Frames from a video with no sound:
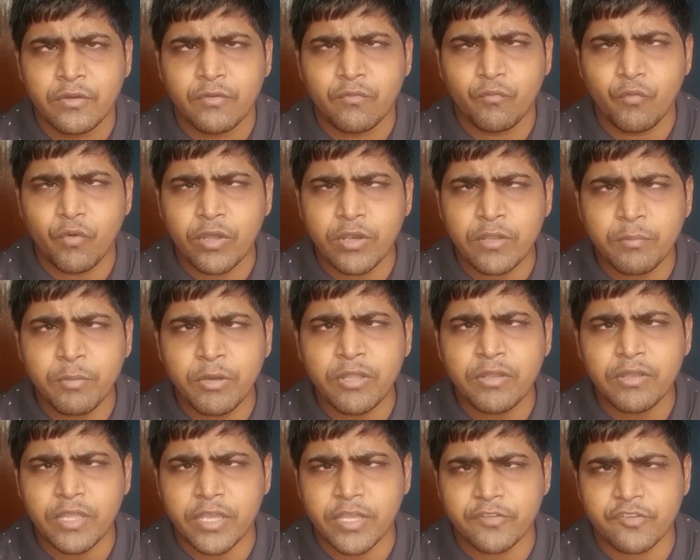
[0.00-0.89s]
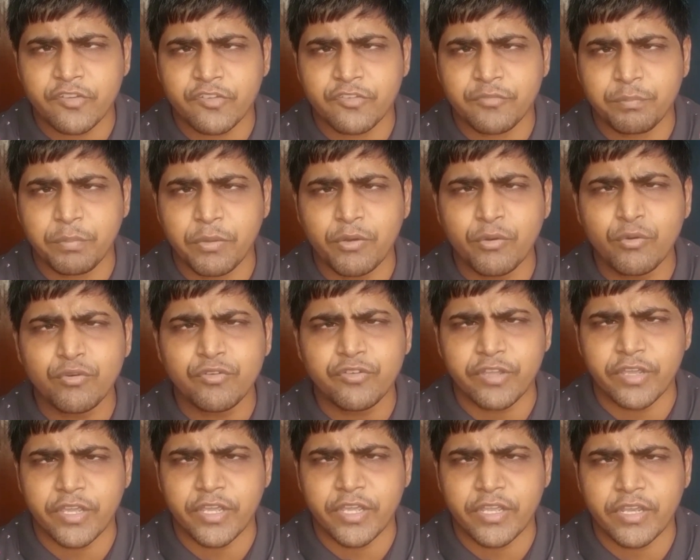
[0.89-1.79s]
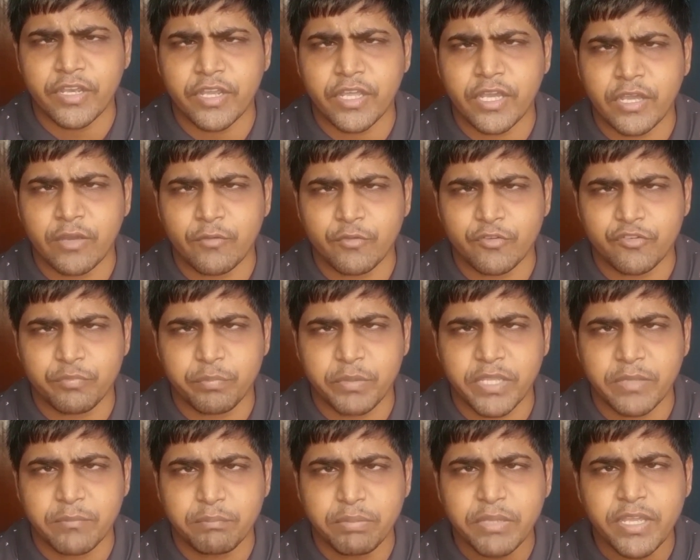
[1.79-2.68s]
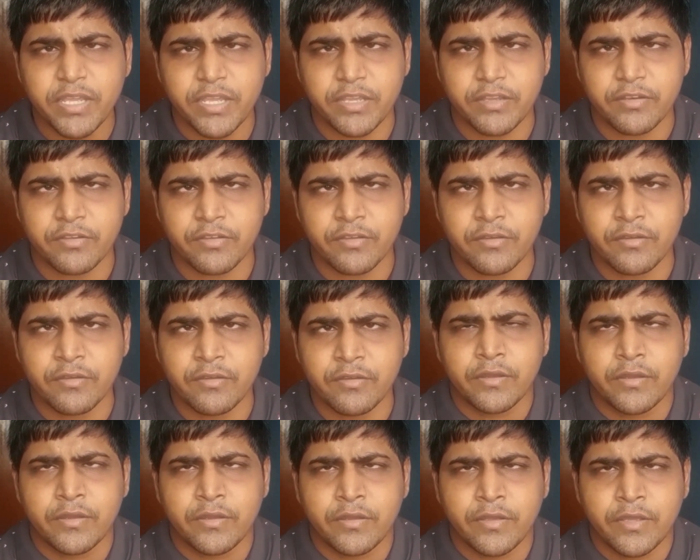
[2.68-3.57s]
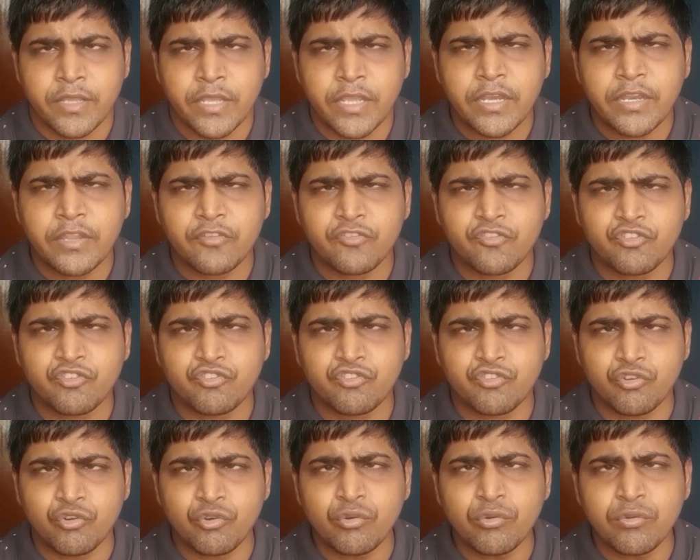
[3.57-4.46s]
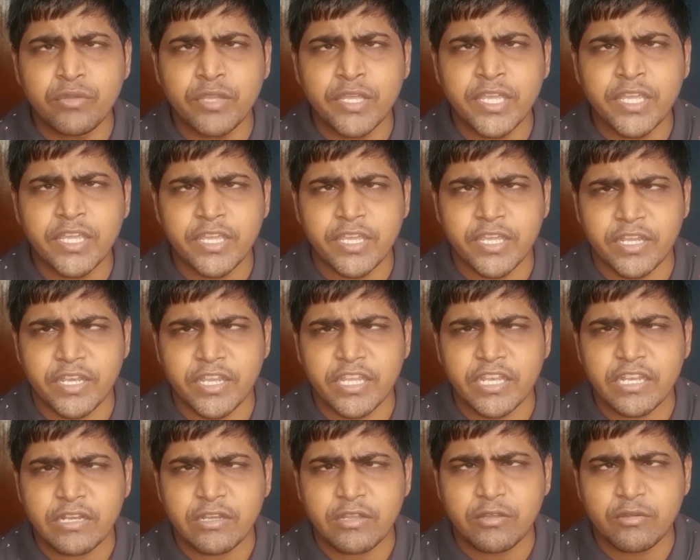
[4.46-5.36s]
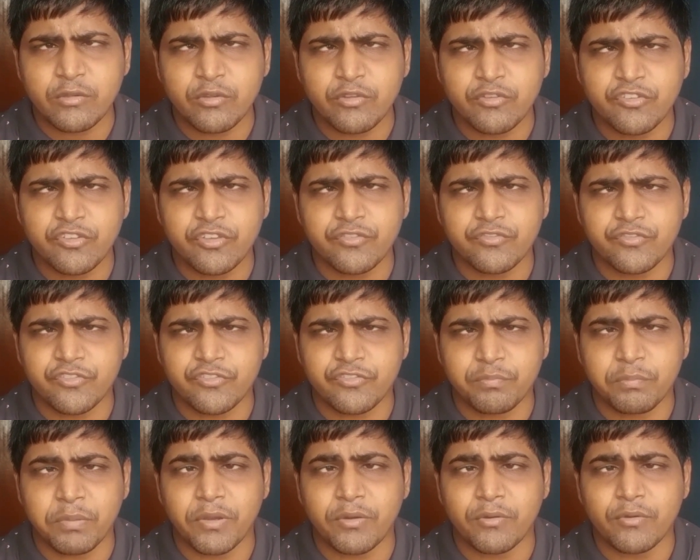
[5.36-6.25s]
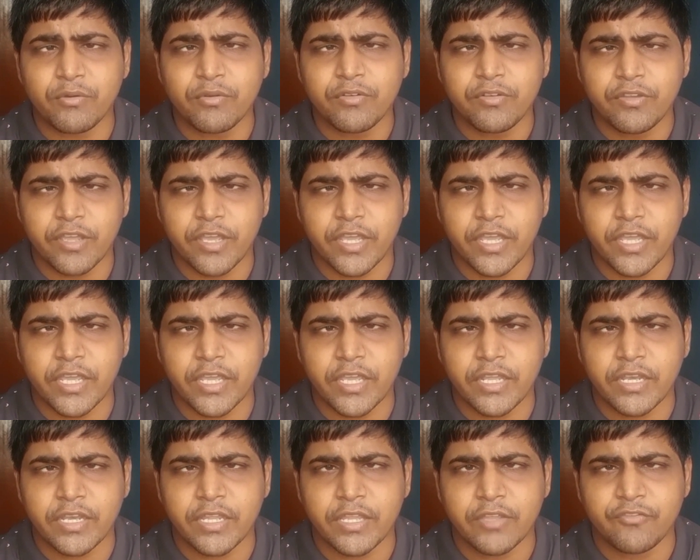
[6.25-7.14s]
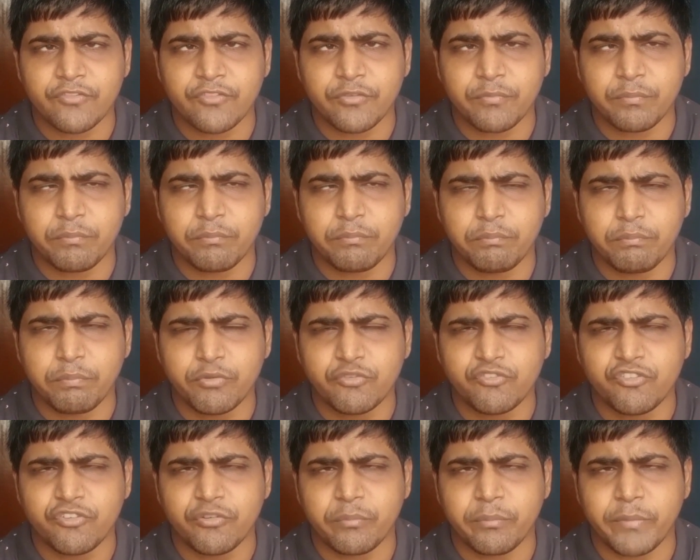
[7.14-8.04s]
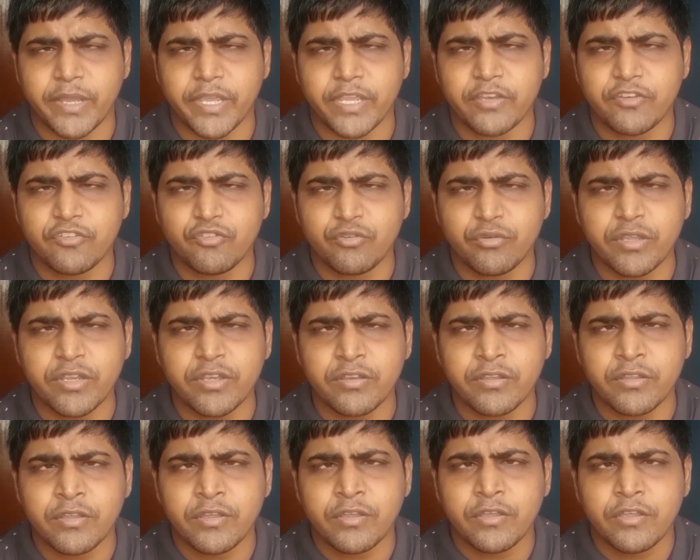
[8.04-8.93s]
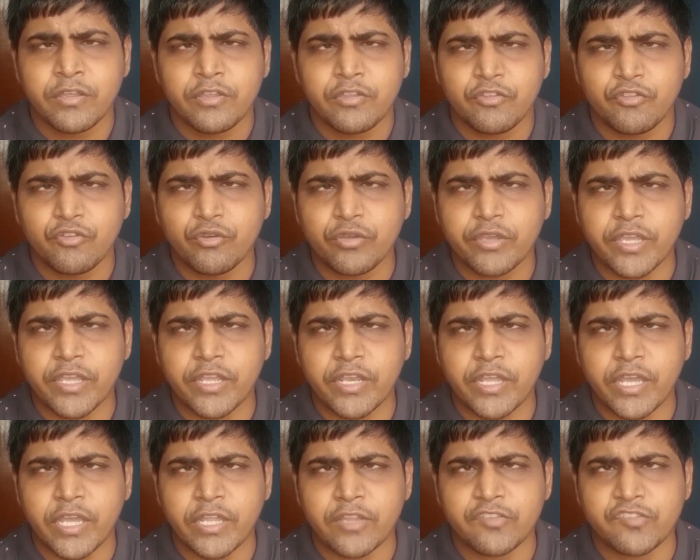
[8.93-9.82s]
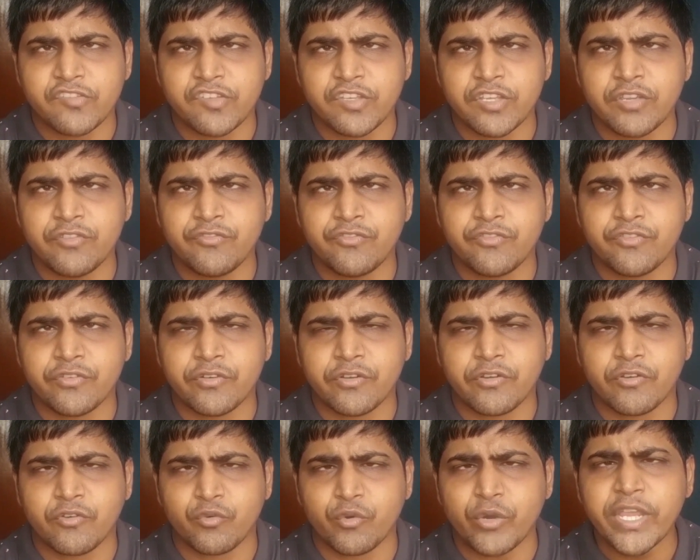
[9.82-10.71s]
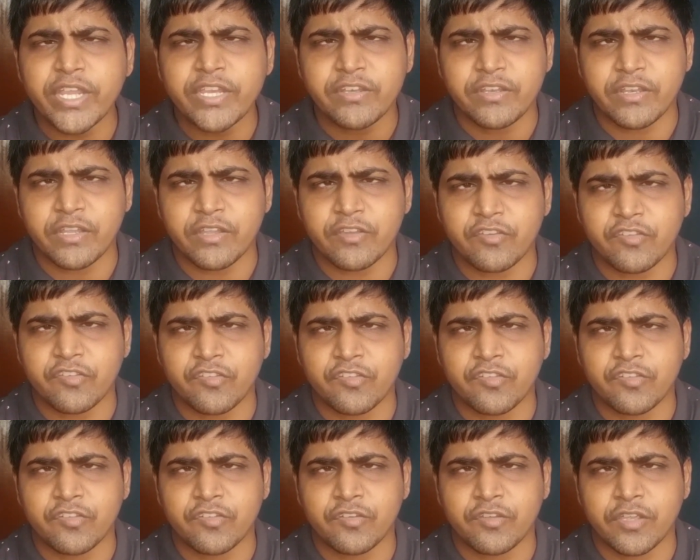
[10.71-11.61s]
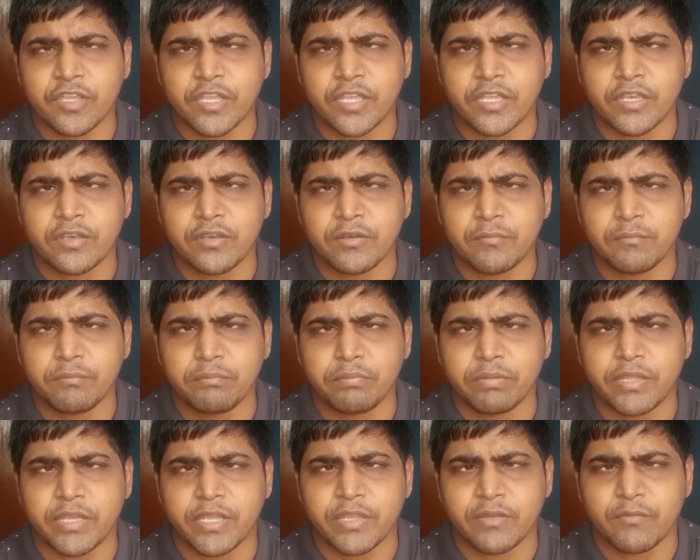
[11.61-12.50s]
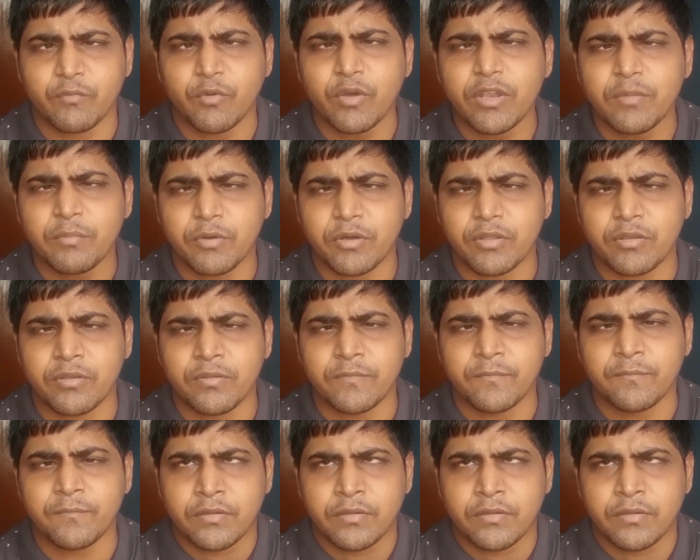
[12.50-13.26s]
volleyball as a sport and how it's being played. It is truly an inclusive sport, and if you put your mind to it, you can achieve greatness in playing volleyball.